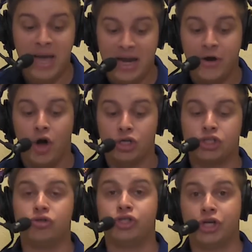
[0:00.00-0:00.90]
and it
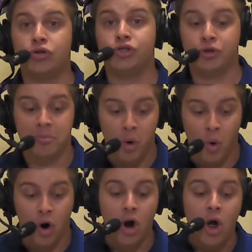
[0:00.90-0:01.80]
also shows you
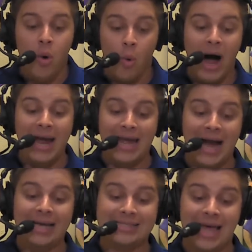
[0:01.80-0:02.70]
more why
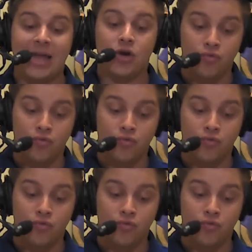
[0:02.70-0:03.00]
guys like